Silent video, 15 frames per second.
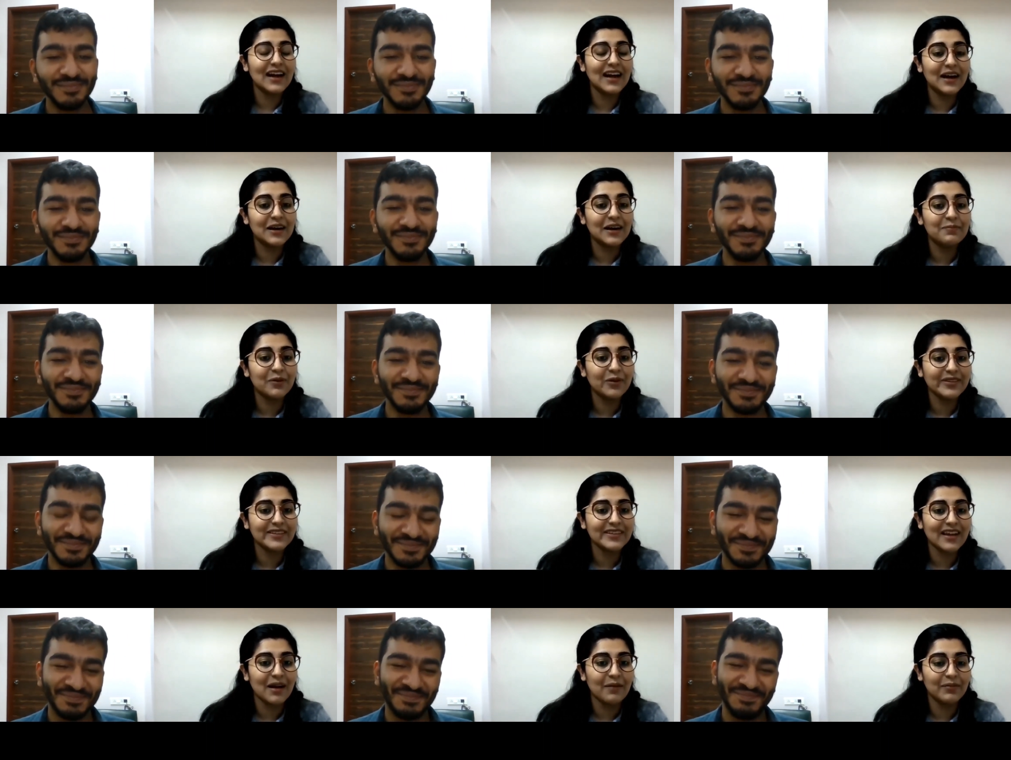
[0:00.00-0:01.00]
Speaker 1: uh,
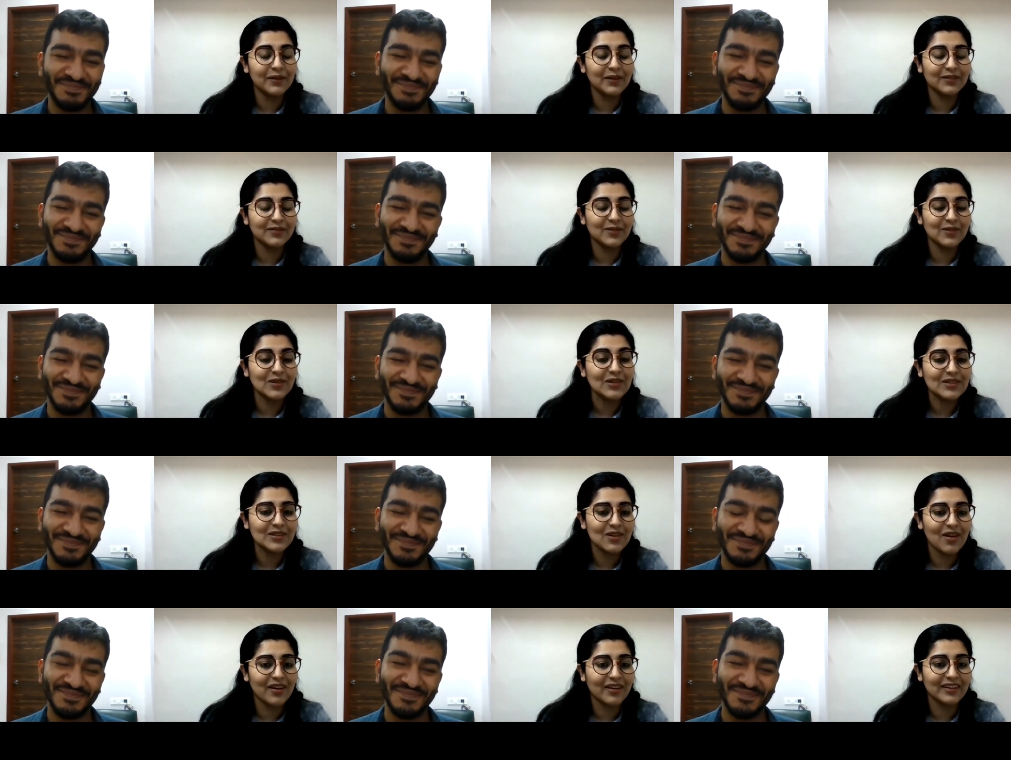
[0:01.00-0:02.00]
post a couple of those
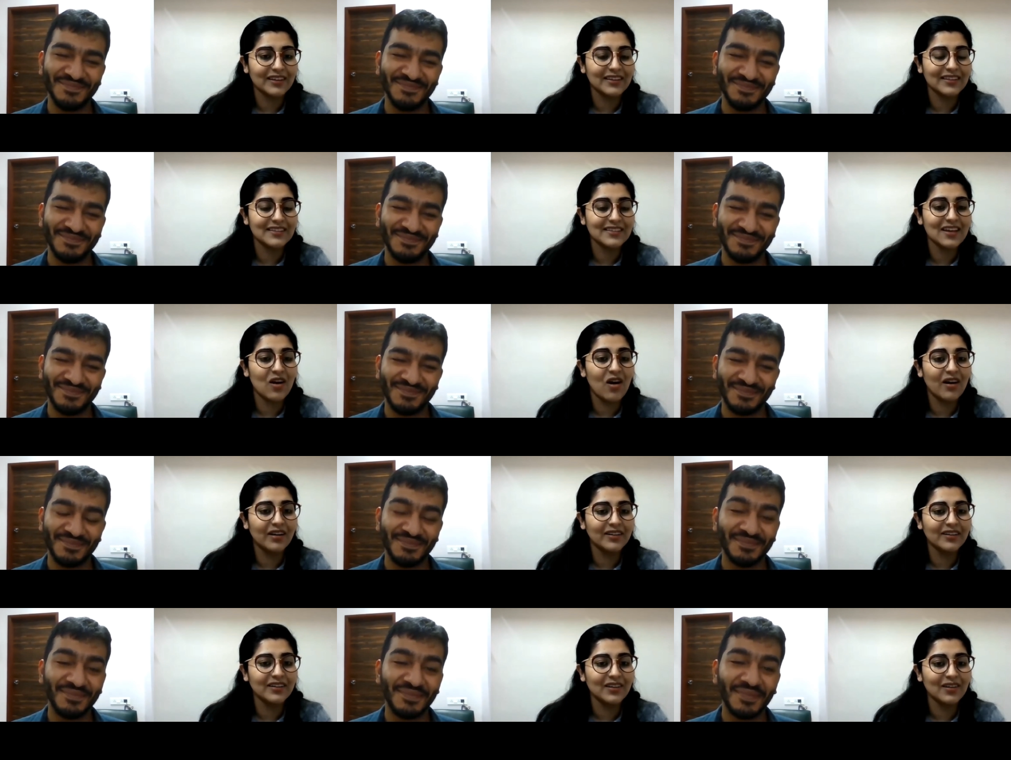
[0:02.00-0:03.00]
stories
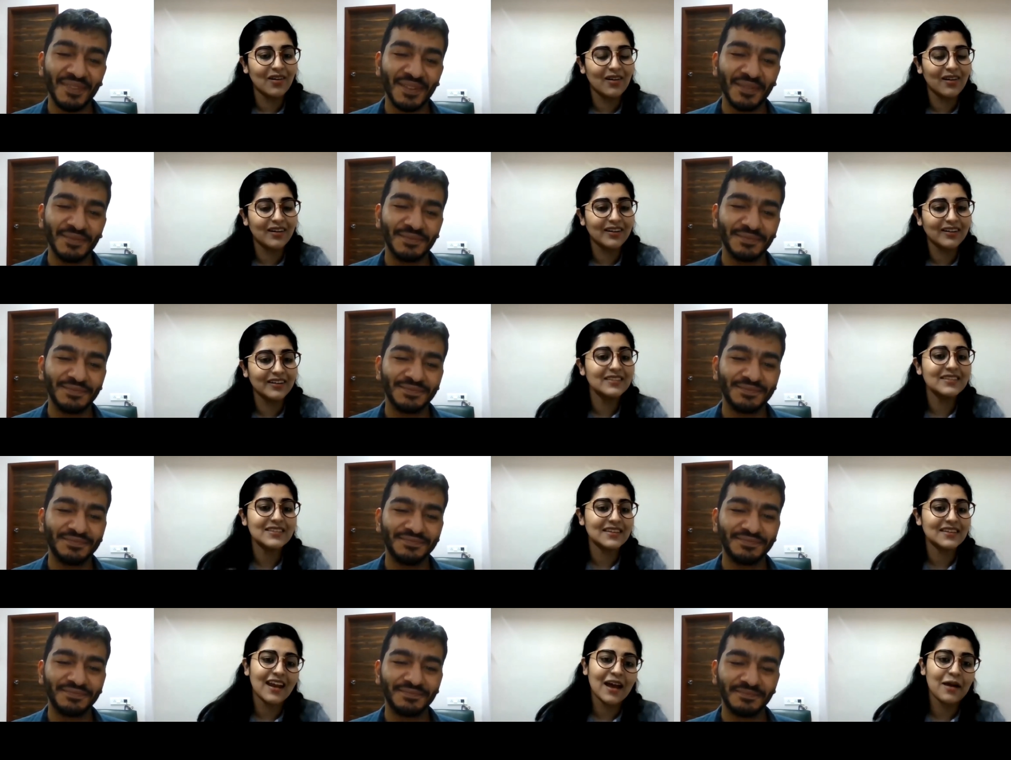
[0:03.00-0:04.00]
on your
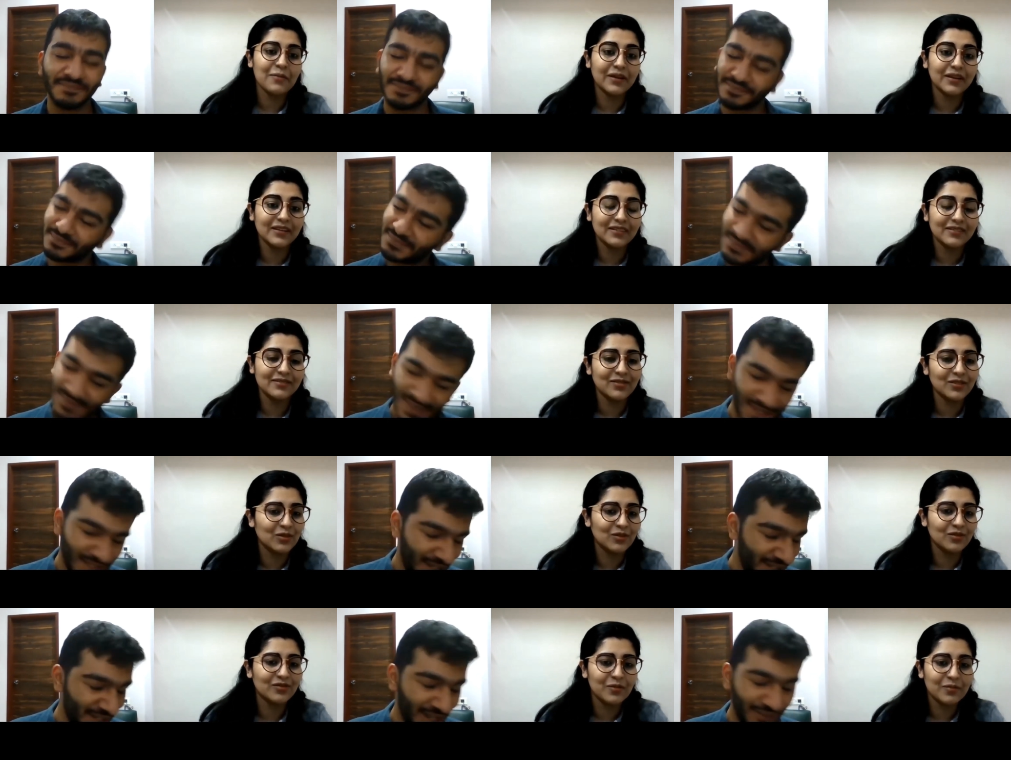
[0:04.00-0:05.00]
Instagram and, you
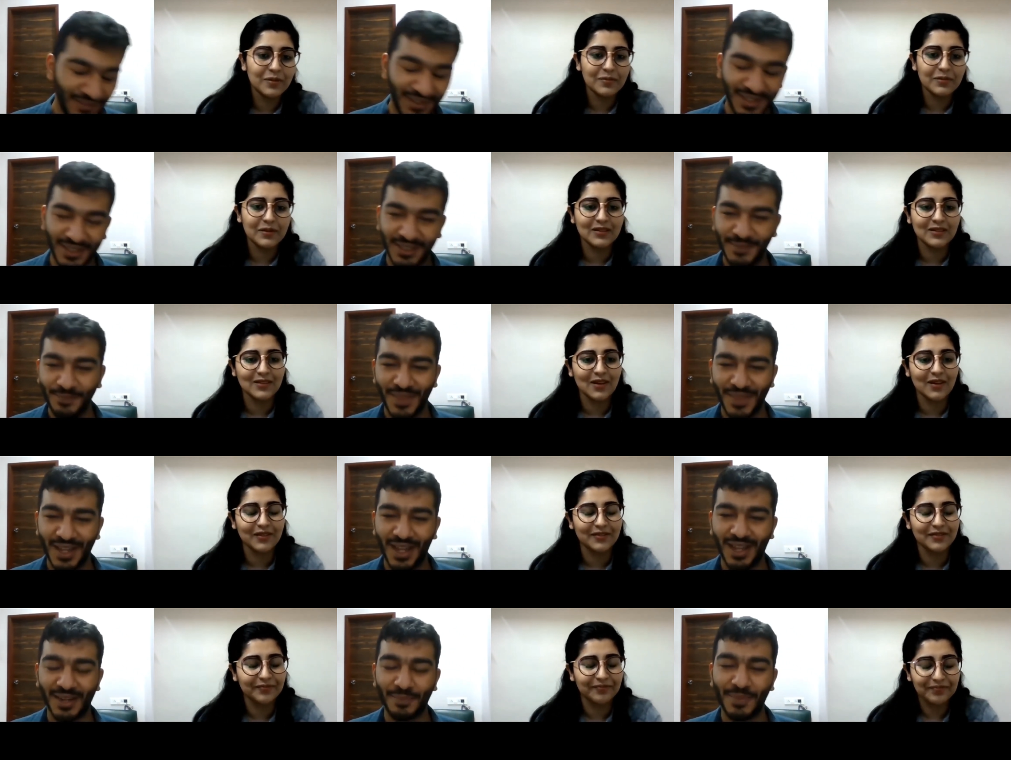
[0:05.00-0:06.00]
know, definitely.
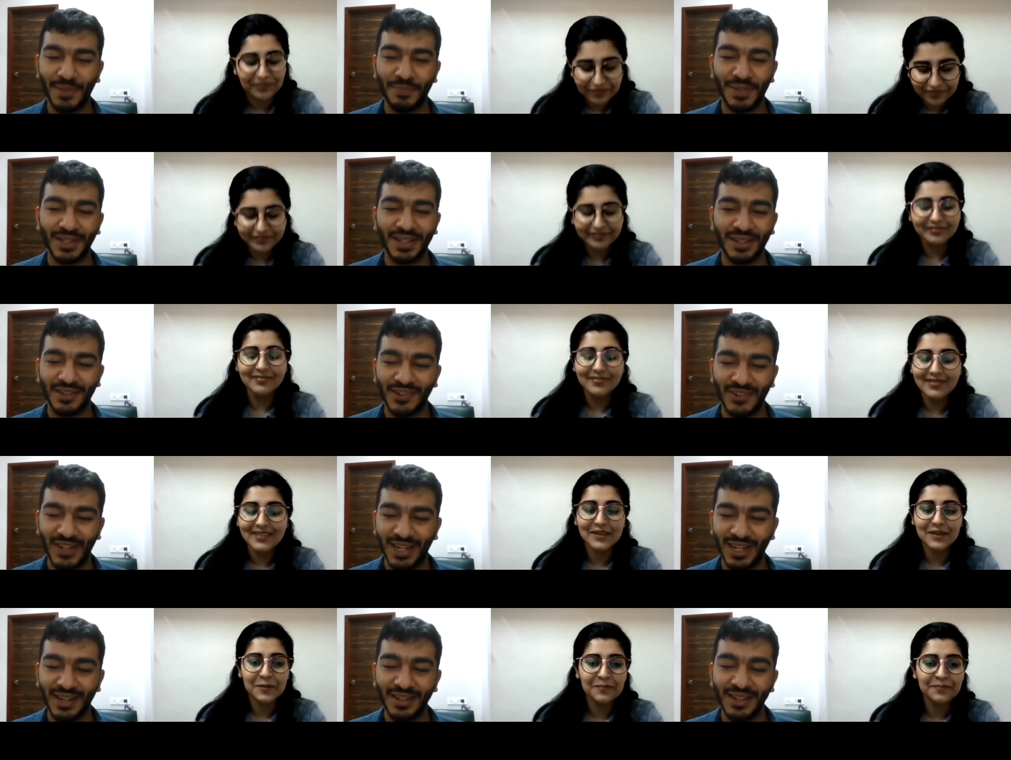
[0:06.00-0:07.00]
And
Speaker 2: people can
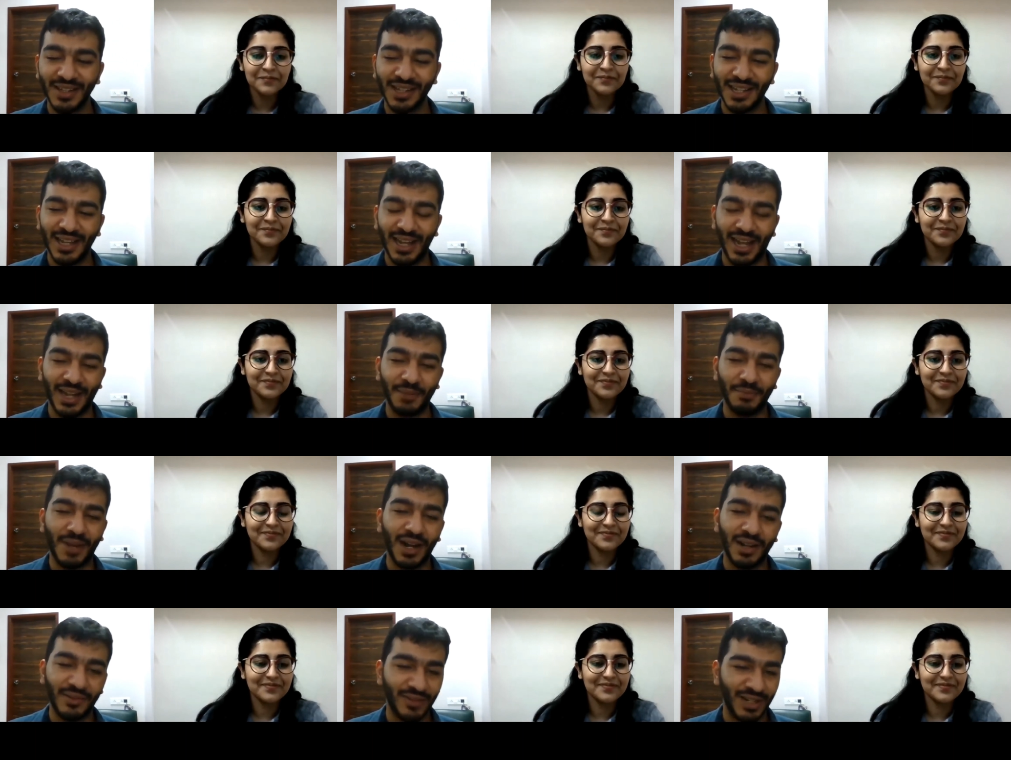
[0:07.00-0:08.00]
read and
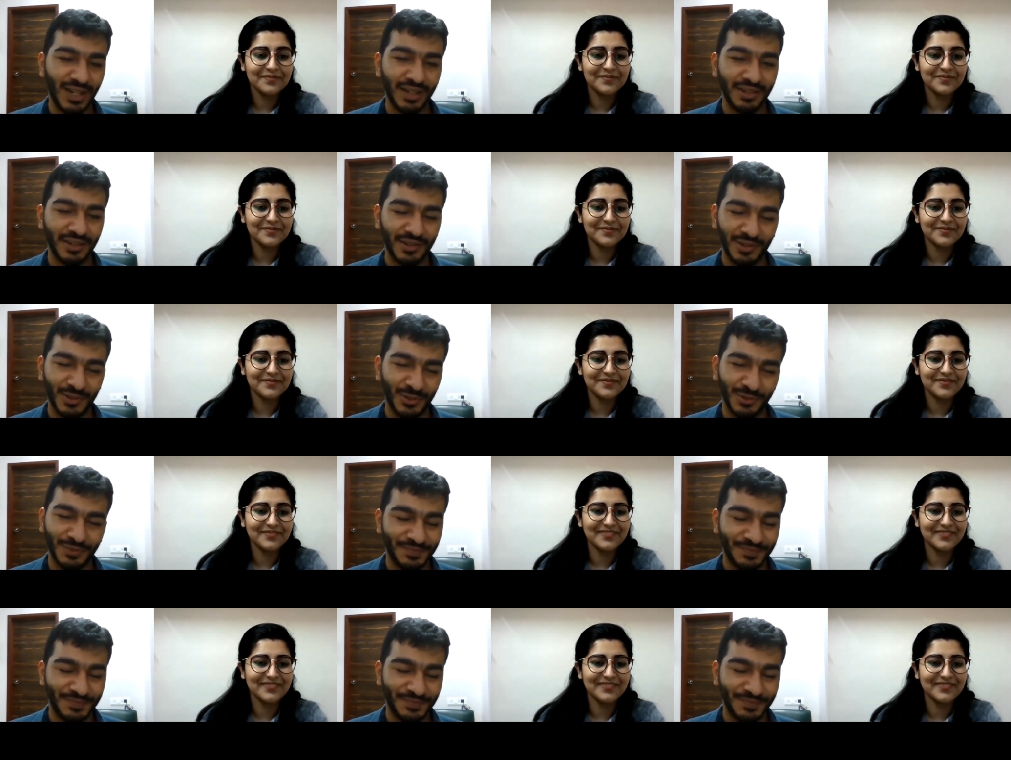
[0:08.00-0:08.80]
marvel at it too.